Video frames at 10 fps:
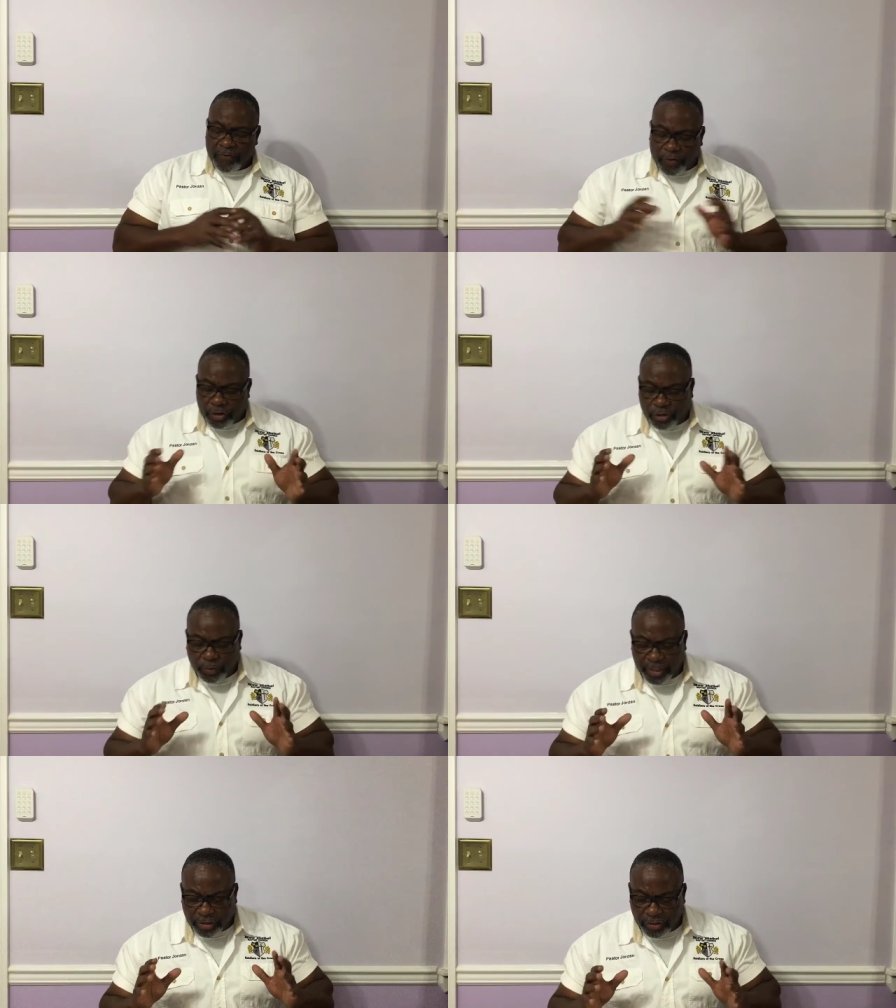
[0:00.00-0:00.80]
Verse
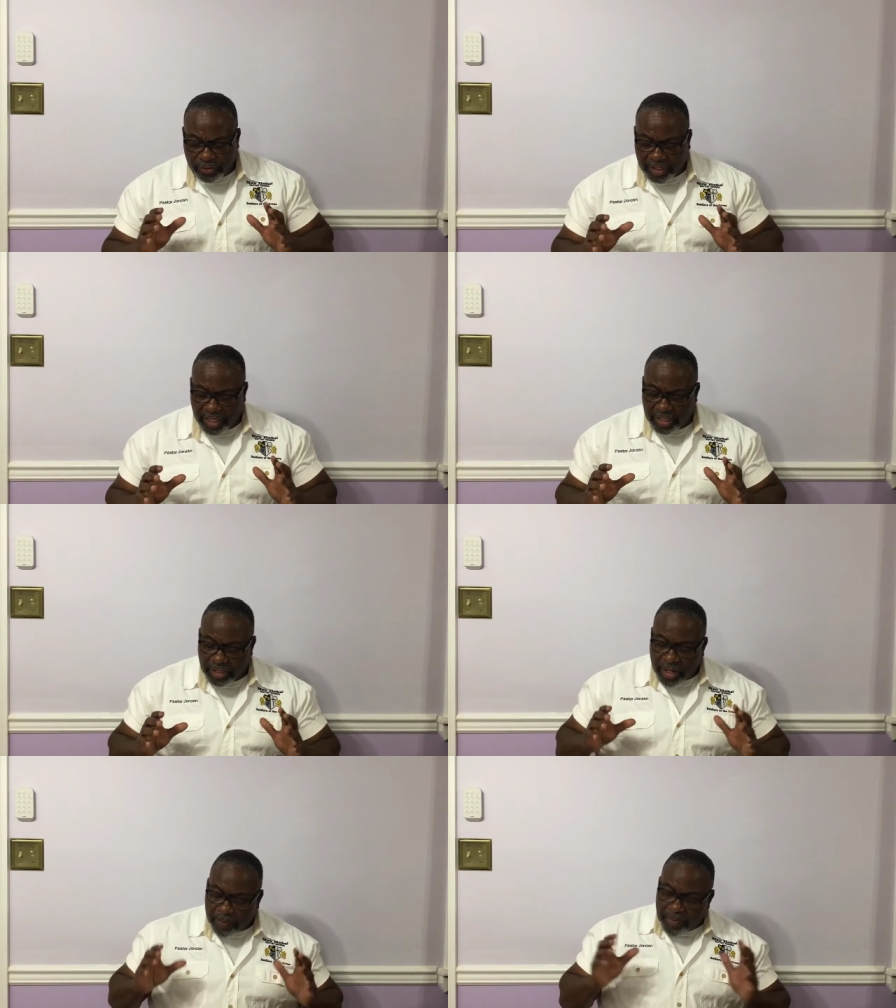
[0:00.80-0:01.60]
22
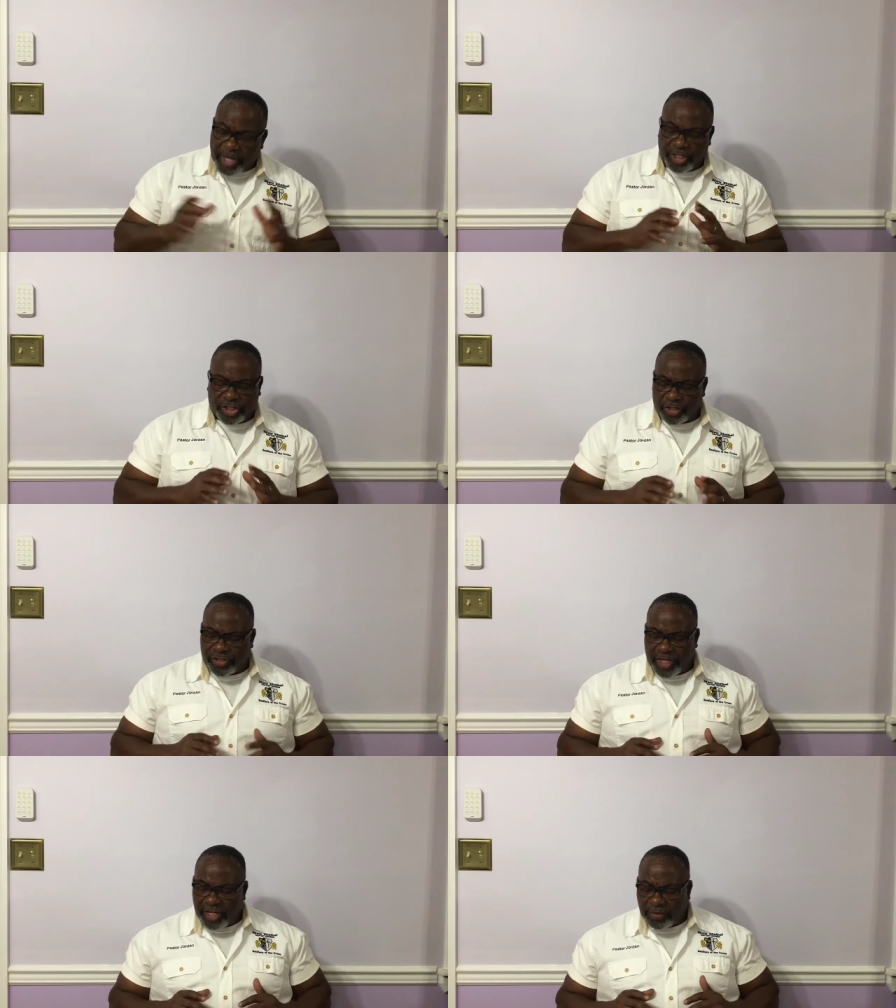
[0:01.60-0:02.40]
says, Many shall
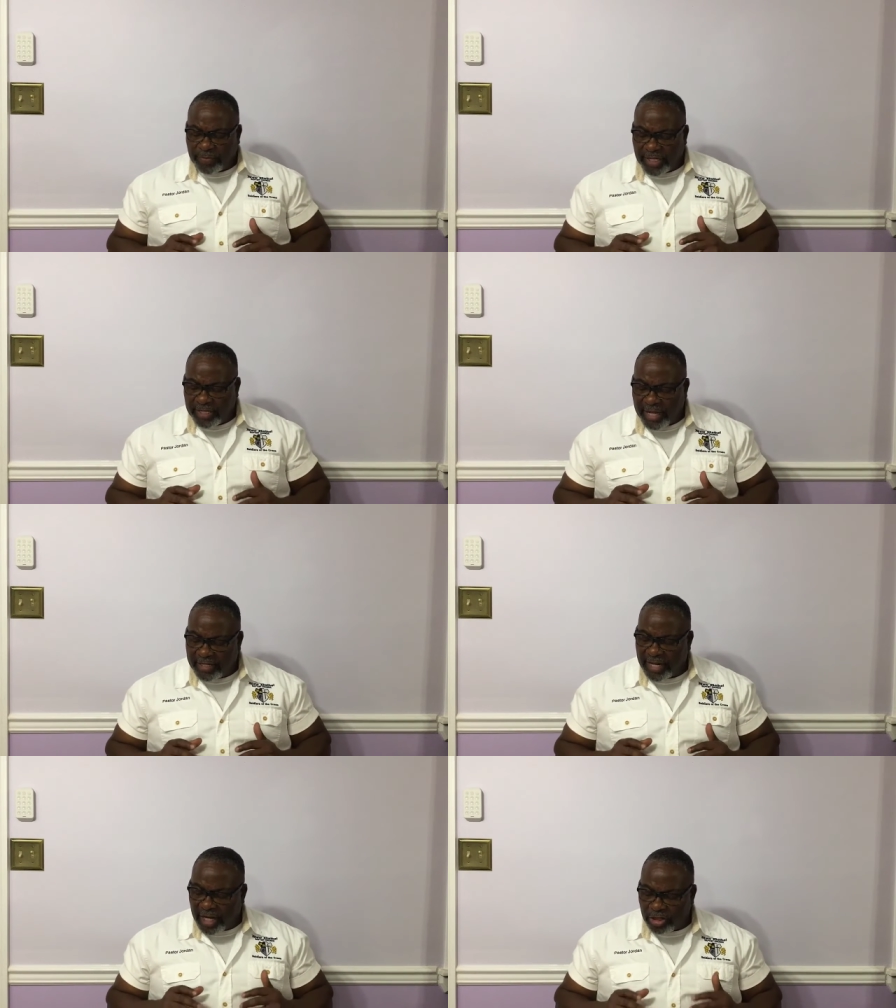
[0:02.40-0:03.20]
say to me in
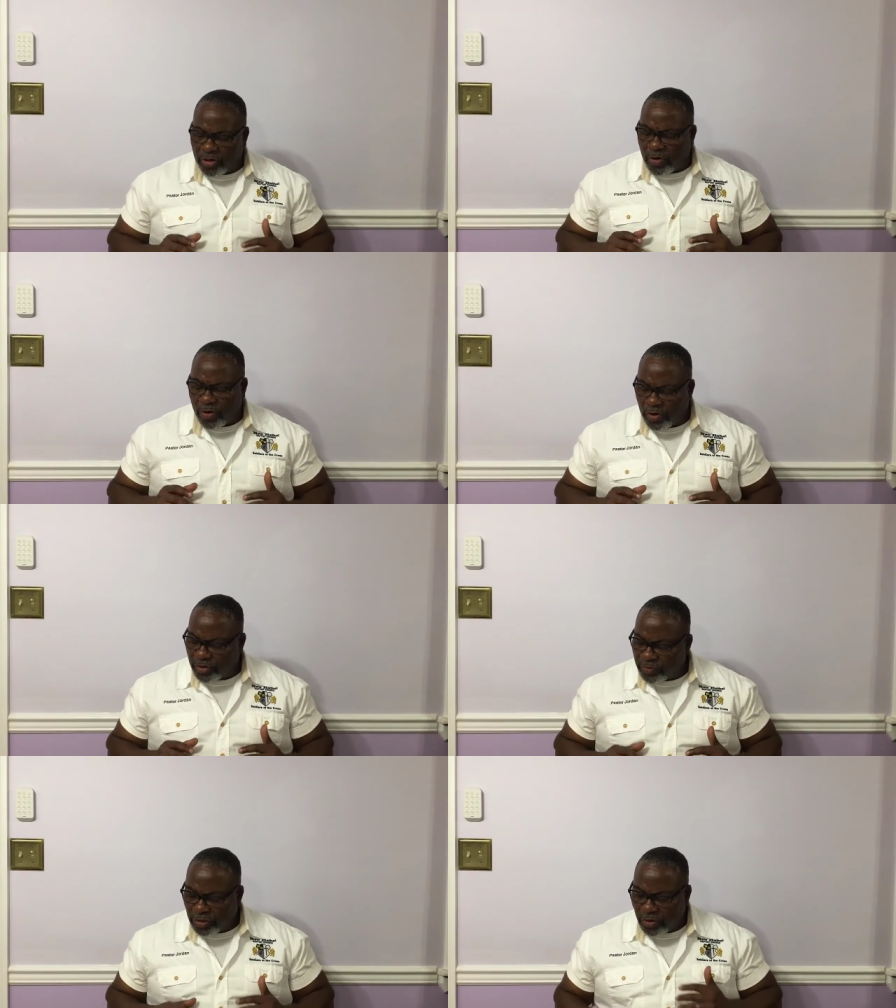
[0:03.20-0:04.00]
that day,
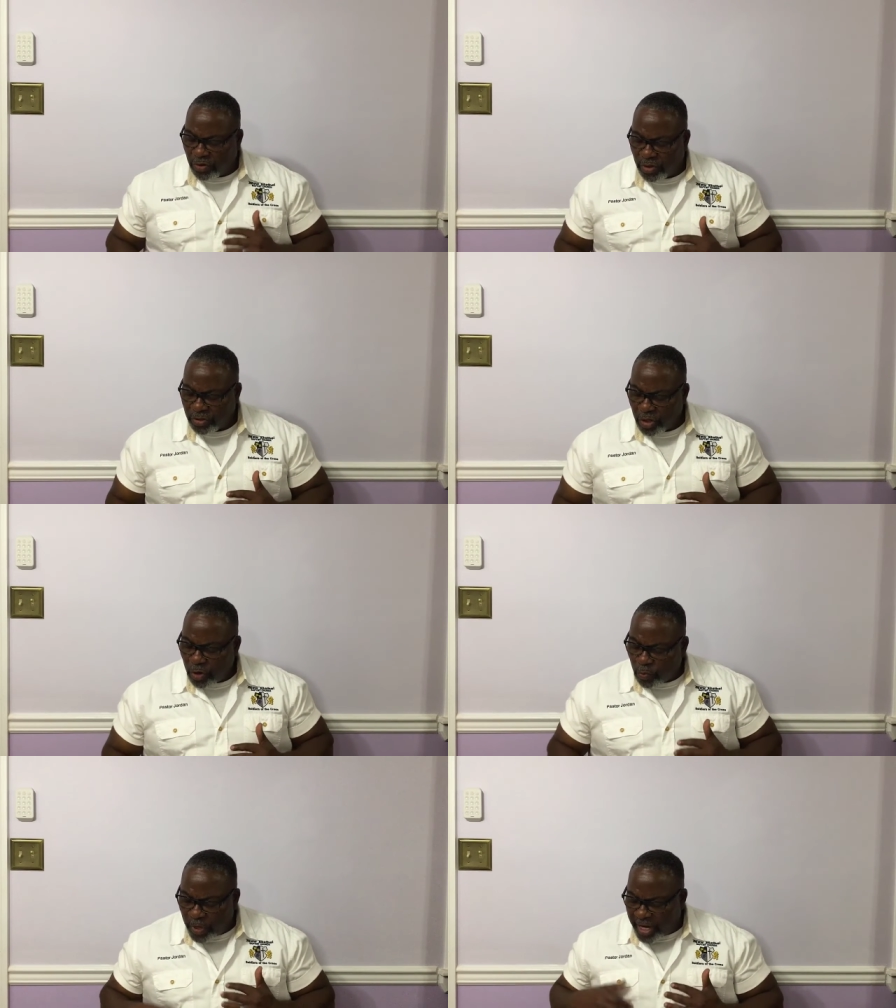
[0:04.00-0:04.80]
Lord, Lord,
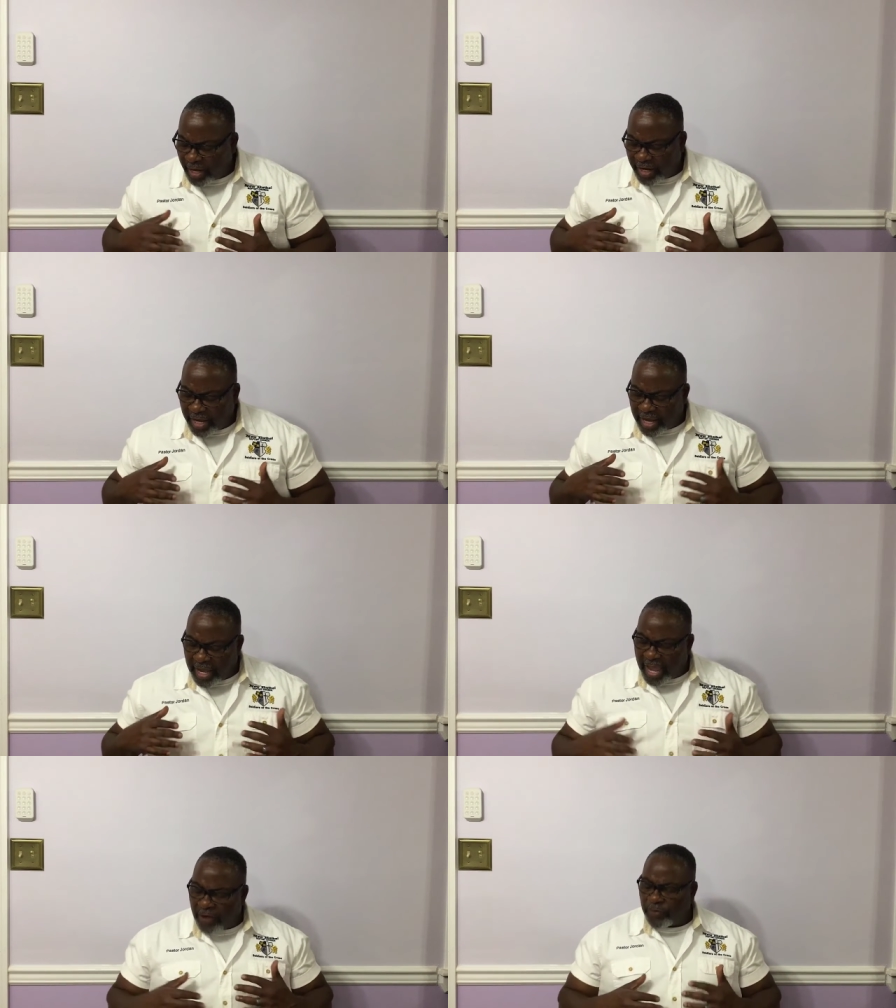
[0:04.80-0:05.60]
we are,
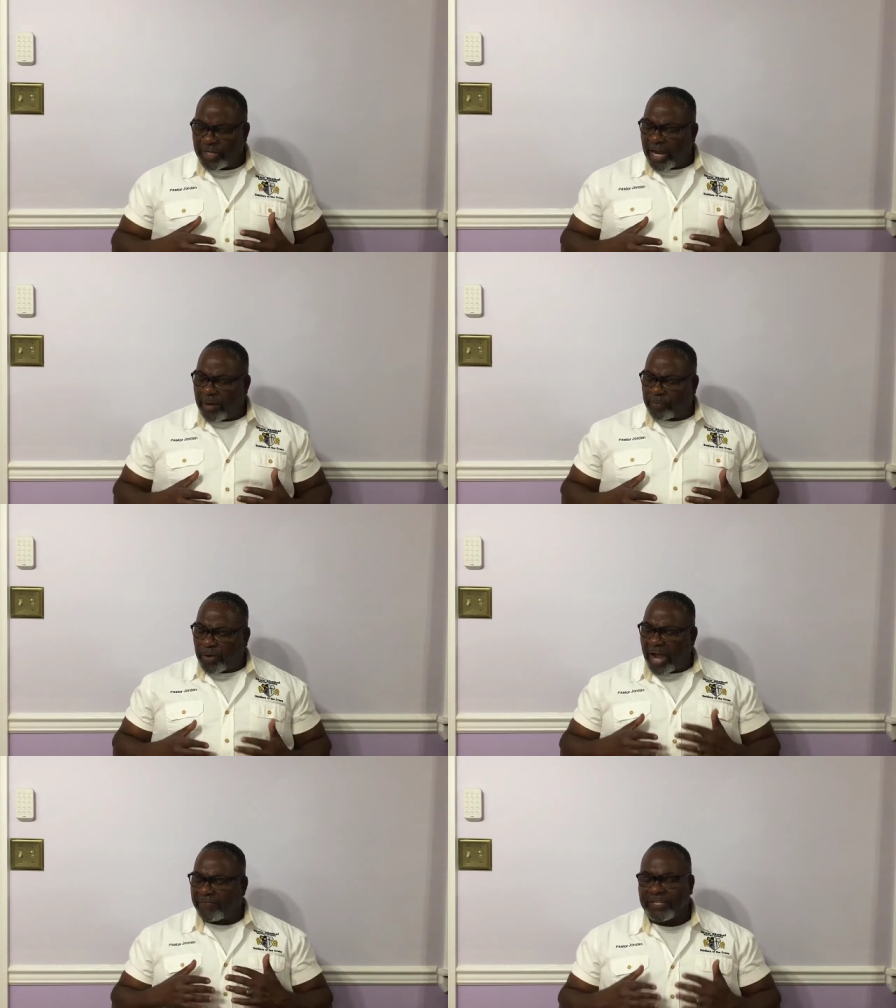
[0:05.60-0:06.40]
have we not
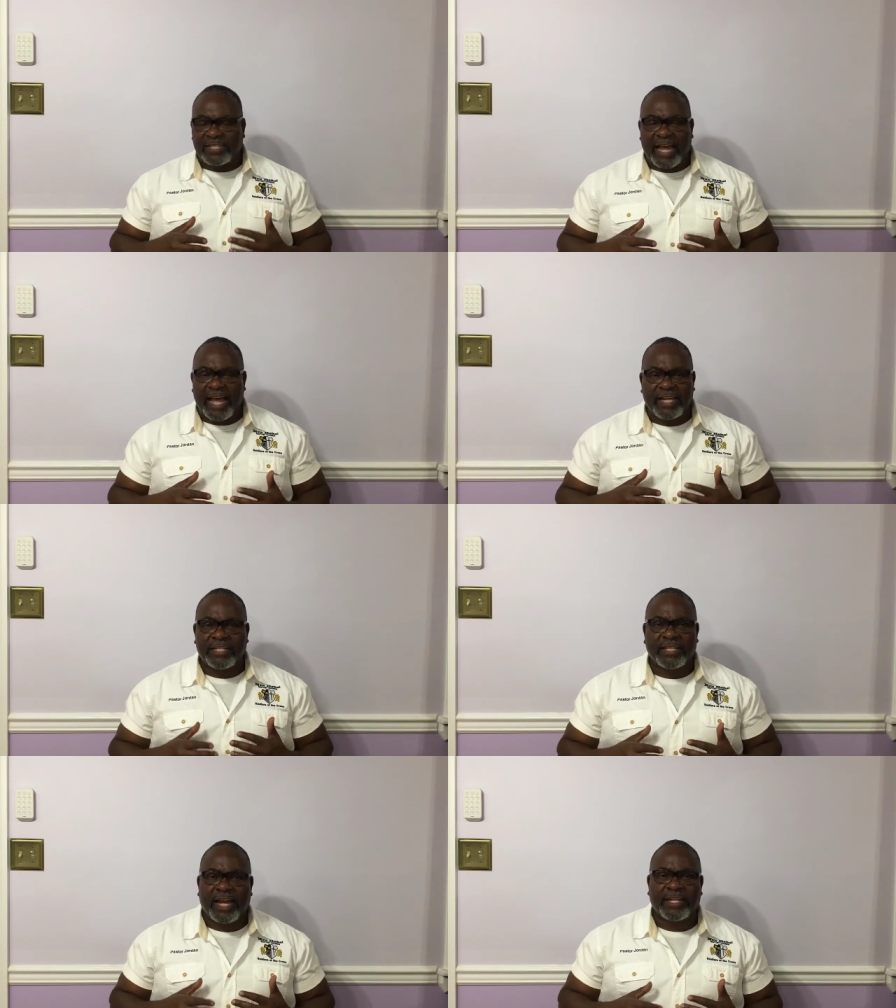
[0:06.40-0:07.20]
prophesied
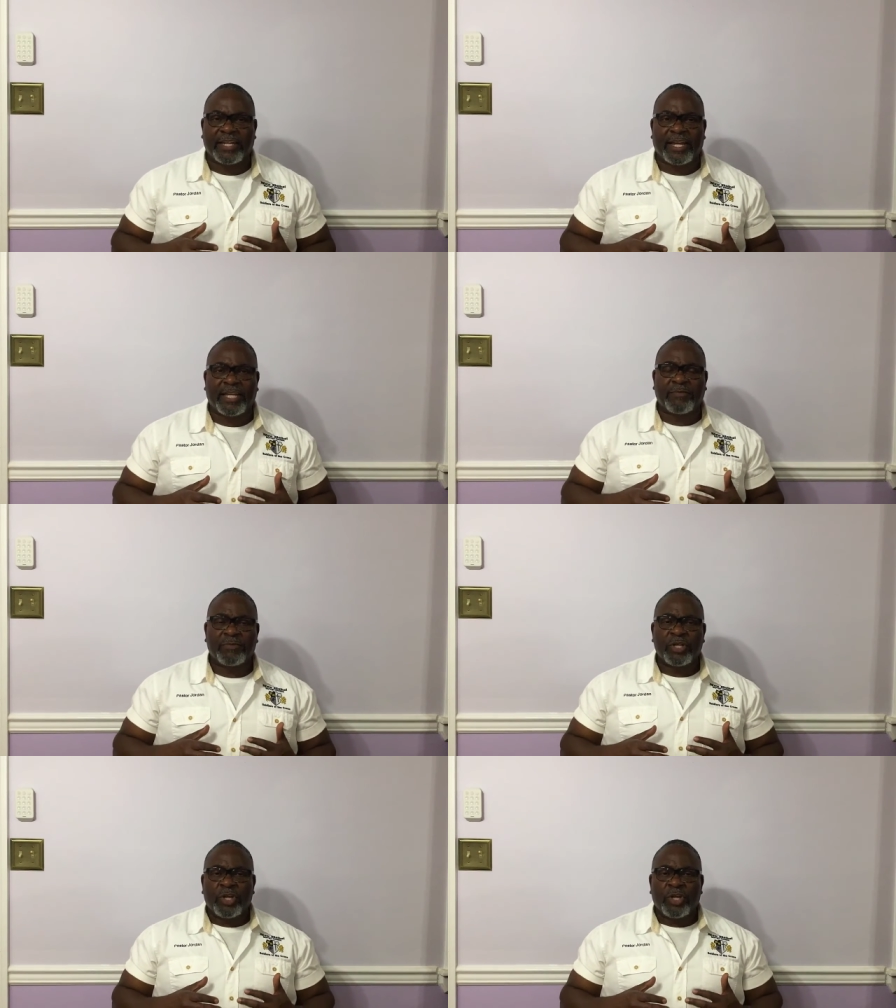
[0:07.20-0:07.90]
in thy name?